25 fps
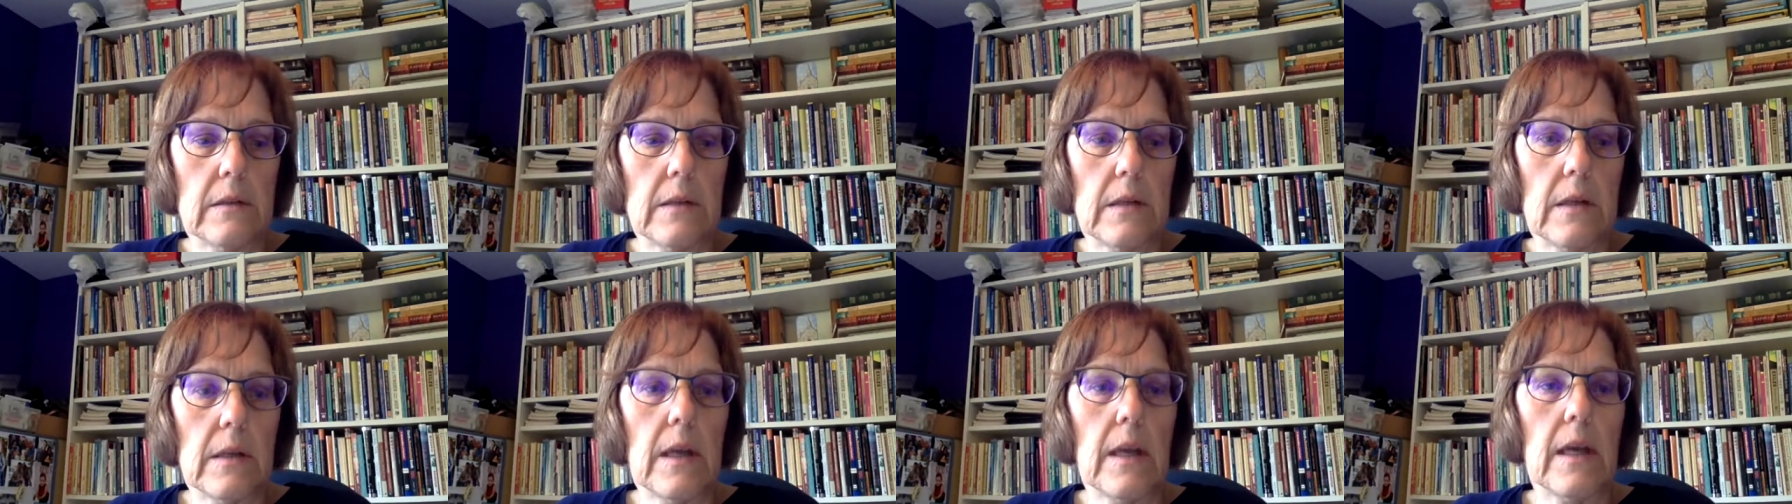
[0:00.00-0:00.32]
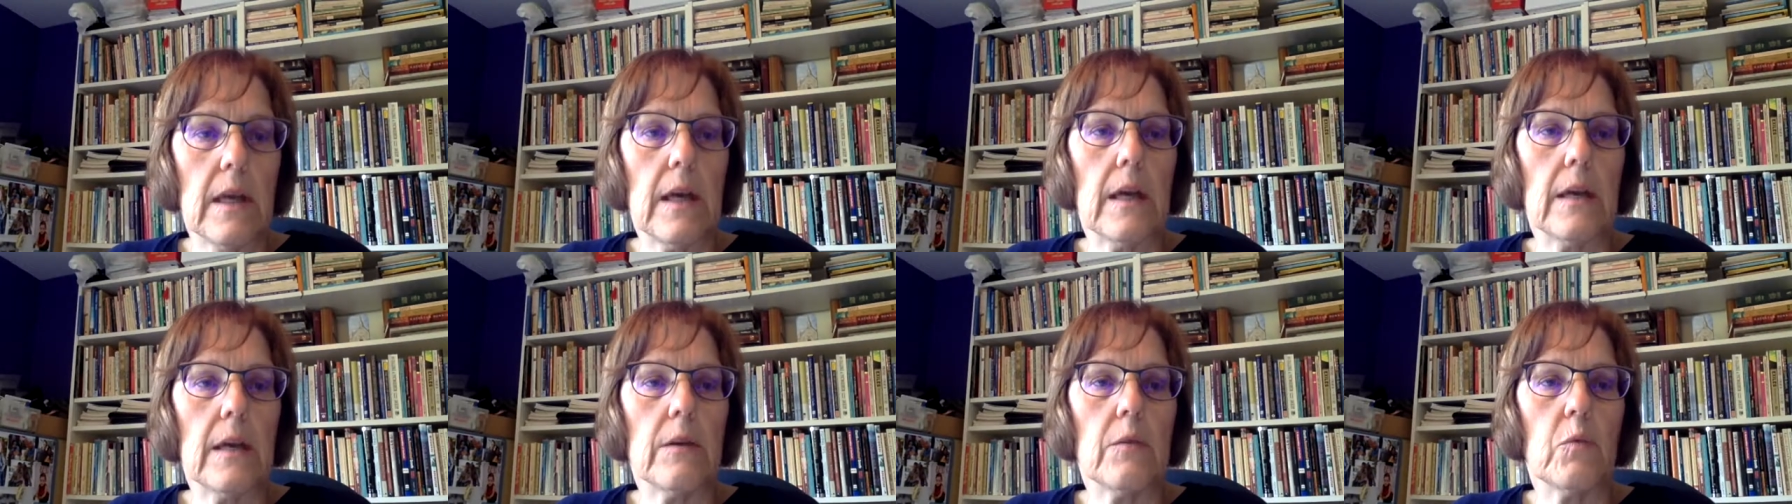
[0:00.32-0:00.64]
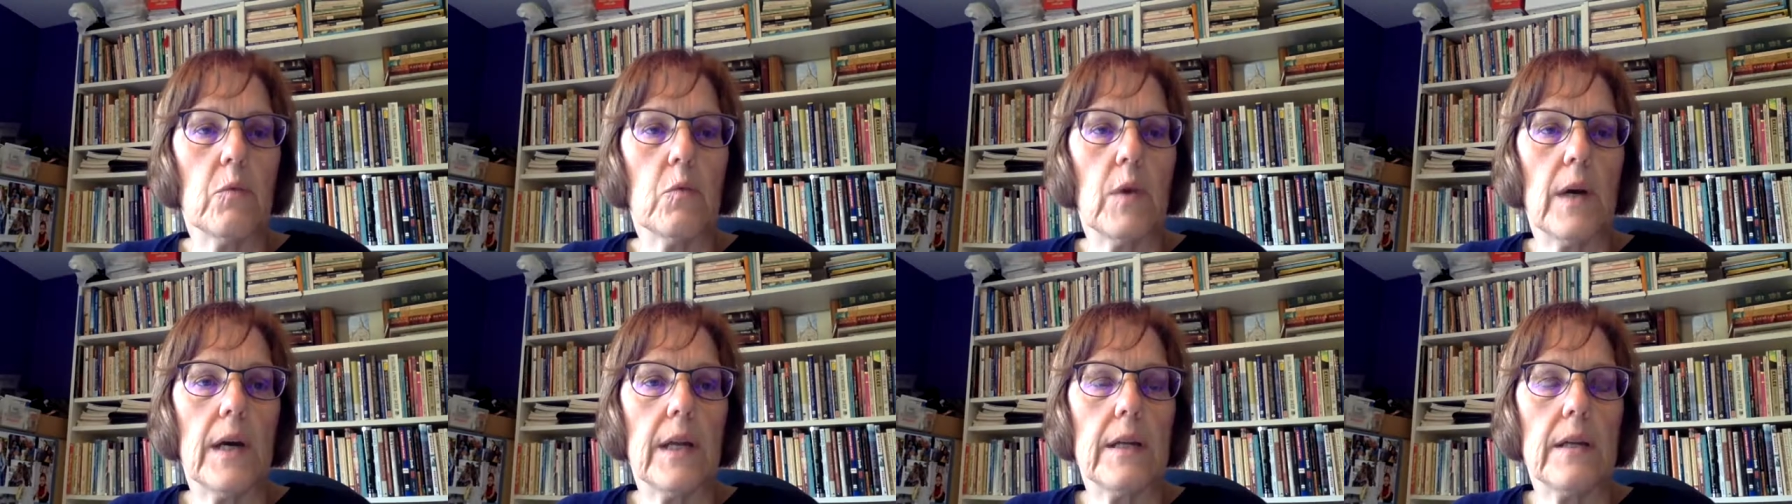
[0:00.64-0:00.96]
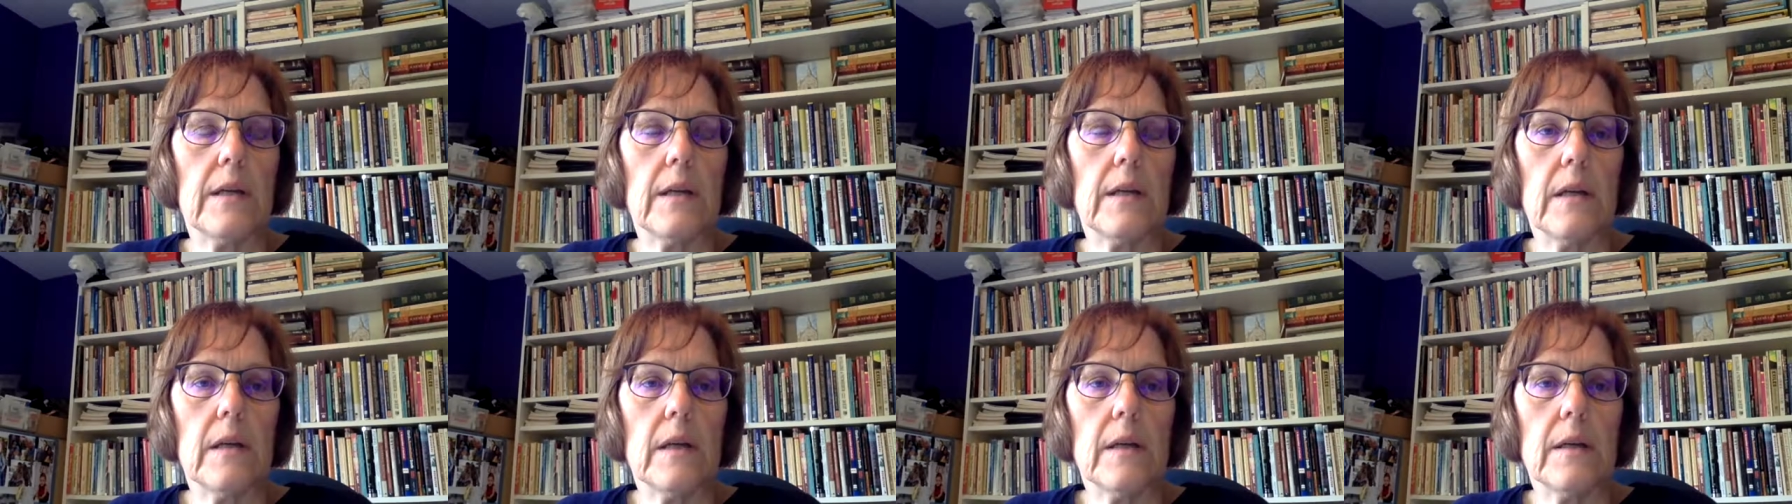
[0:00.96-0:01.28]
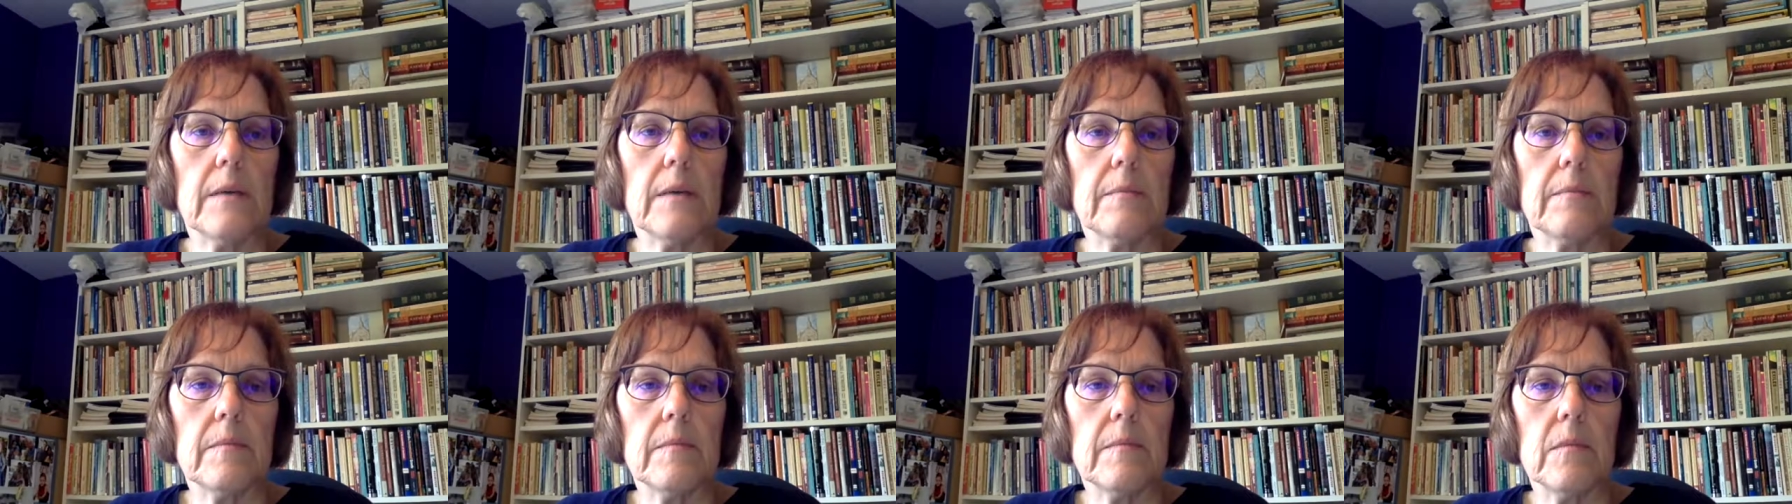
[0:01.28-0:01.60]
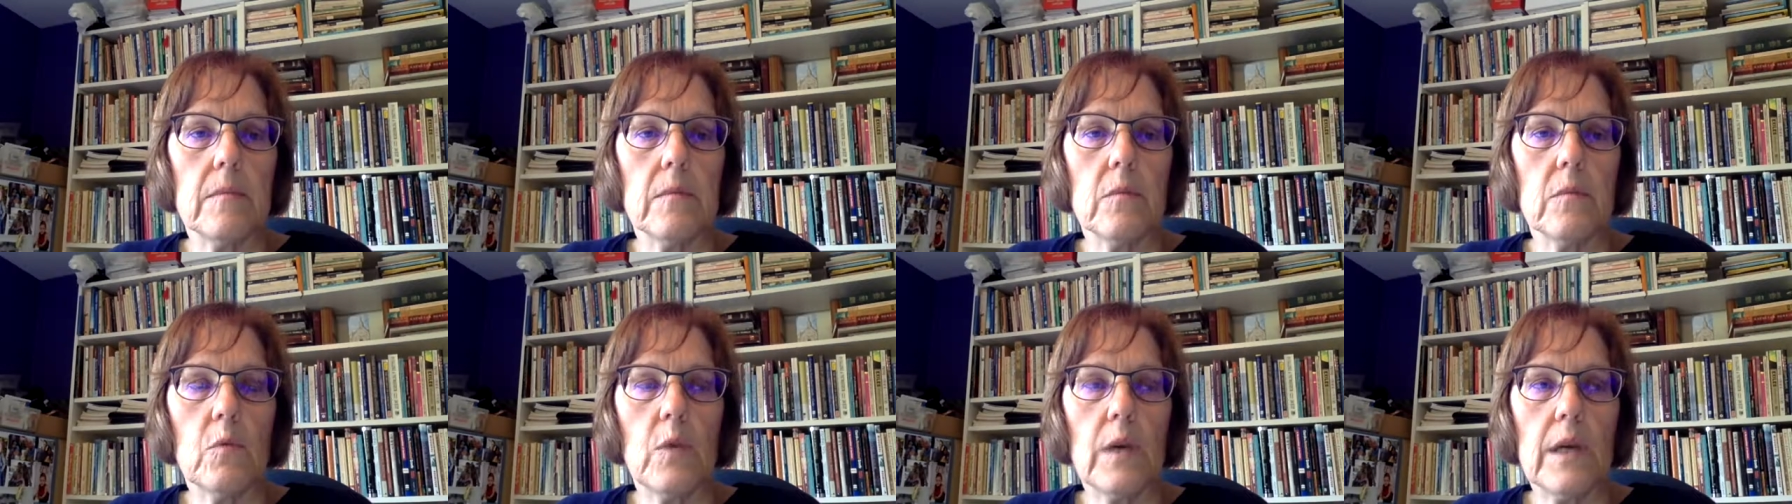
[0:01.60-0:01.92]
and
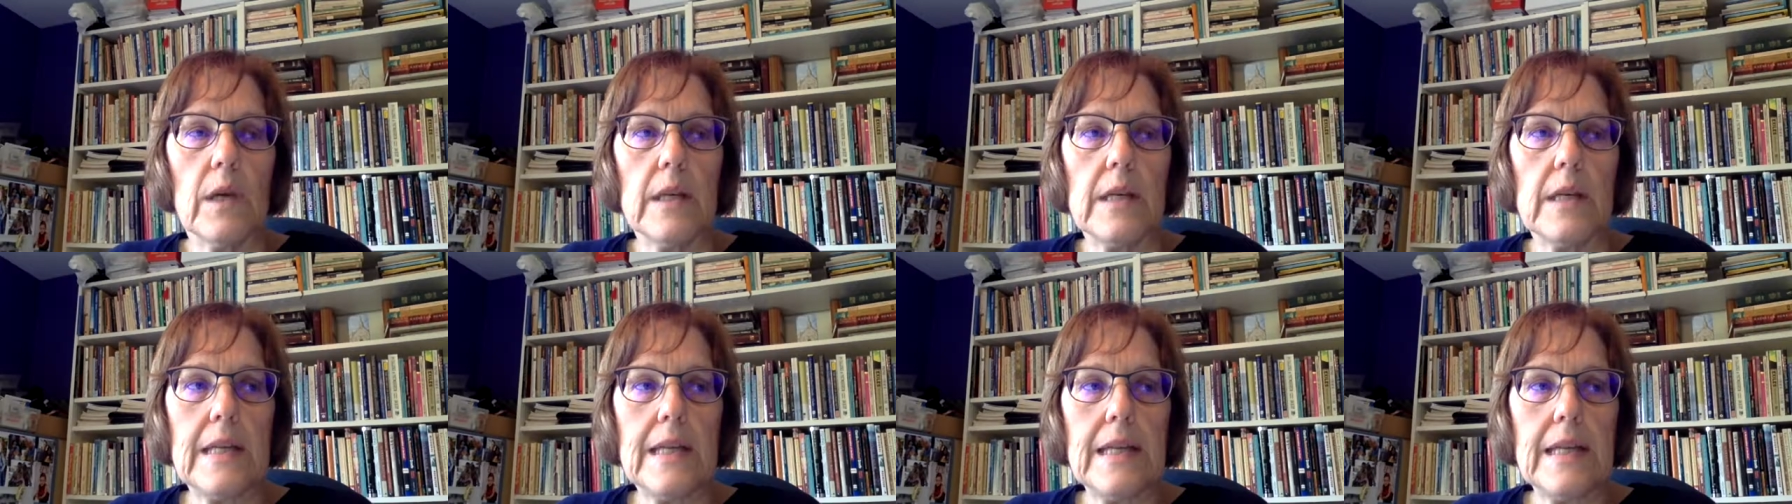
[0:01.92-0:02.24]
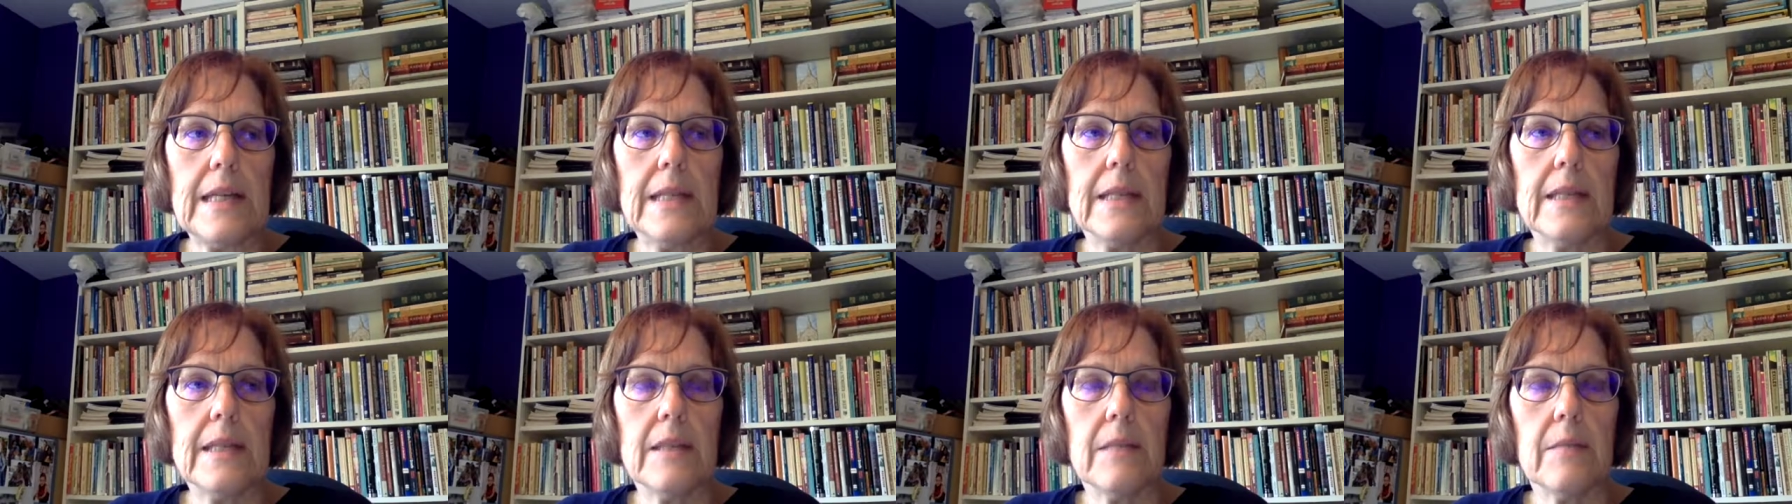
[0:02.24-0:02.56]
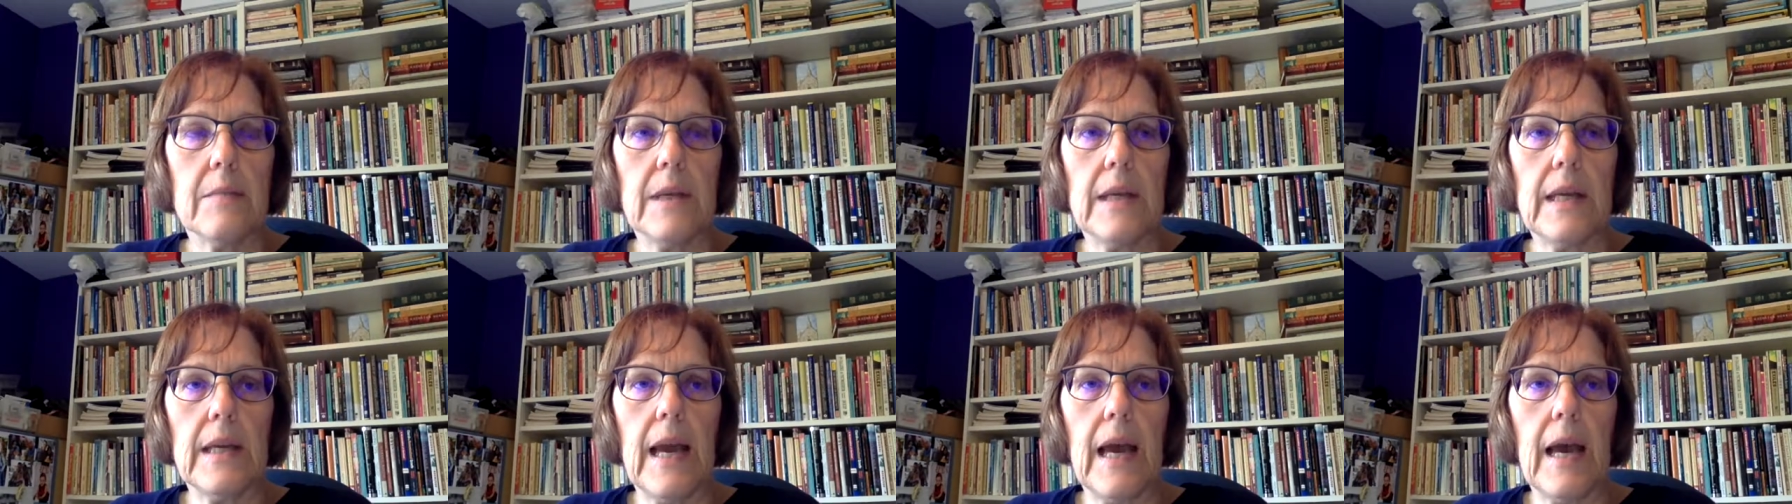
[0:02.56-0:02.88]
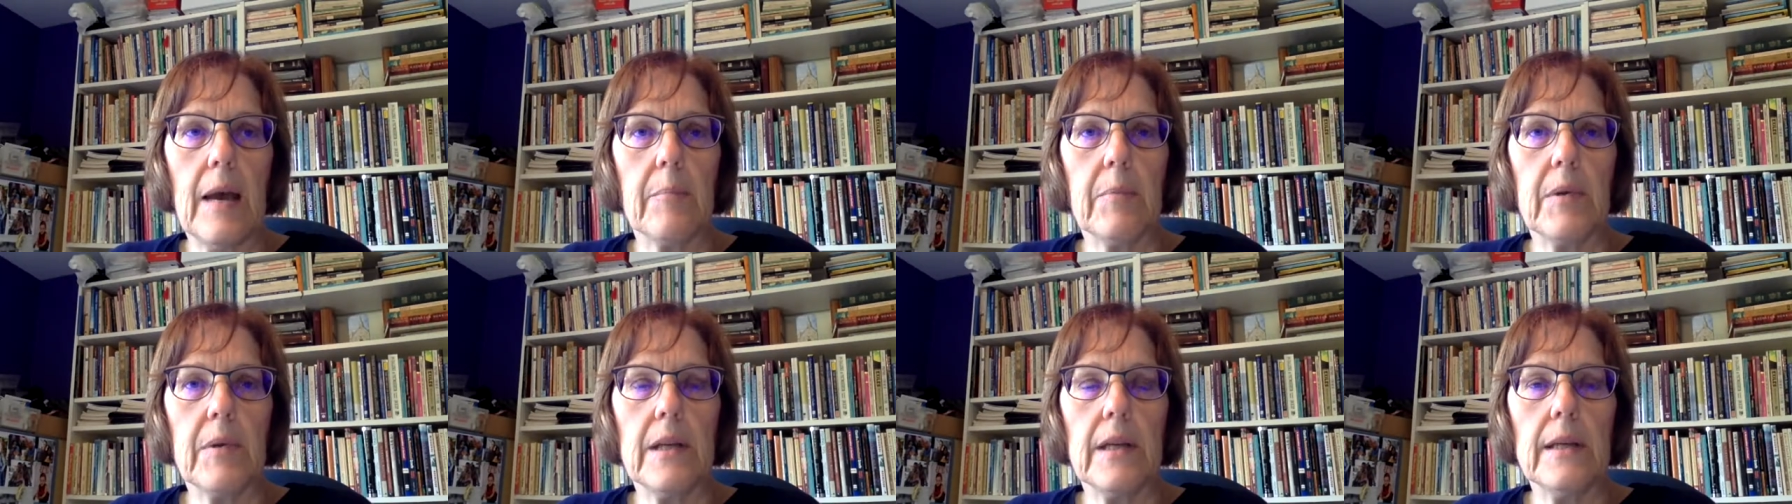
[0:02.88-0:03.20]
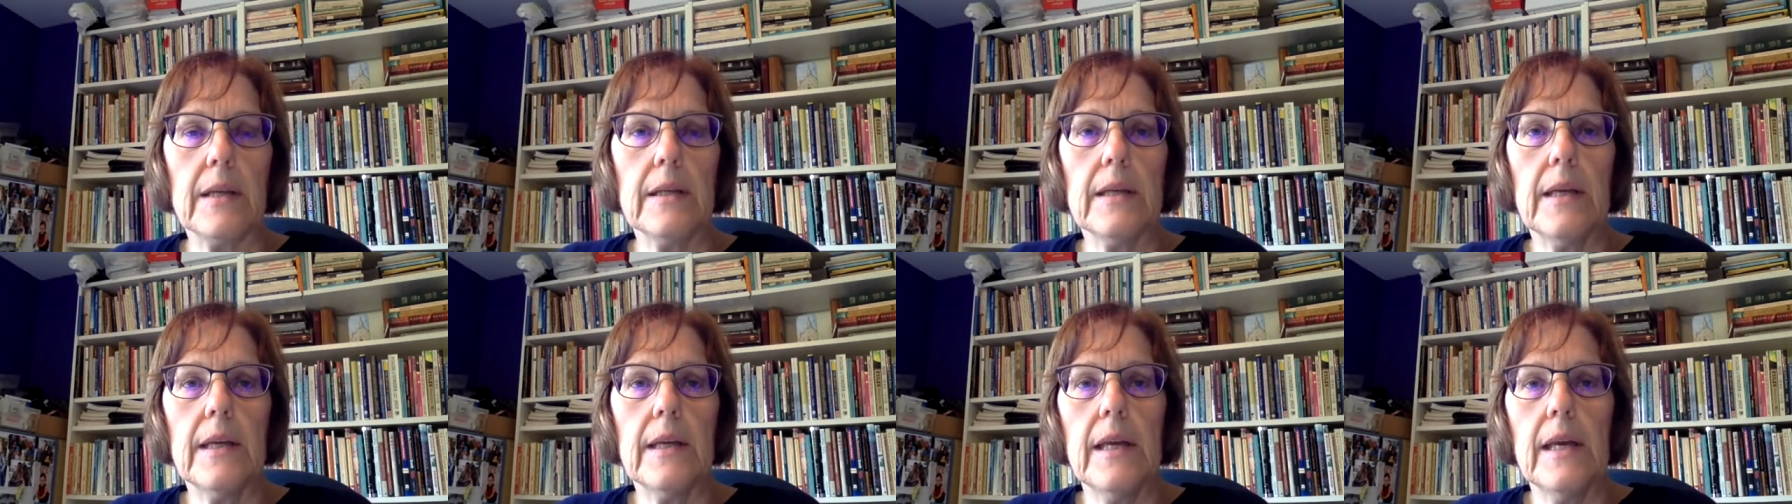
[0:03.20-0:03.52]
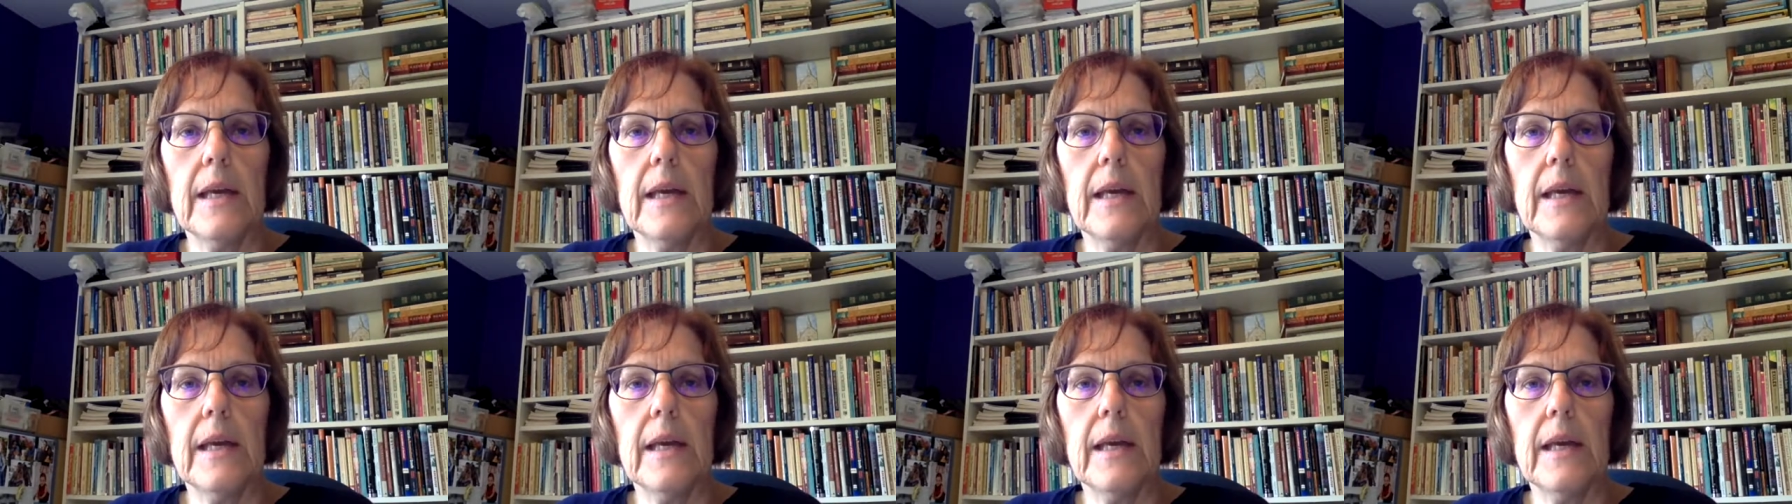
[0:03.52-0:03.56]
what needed to be happening.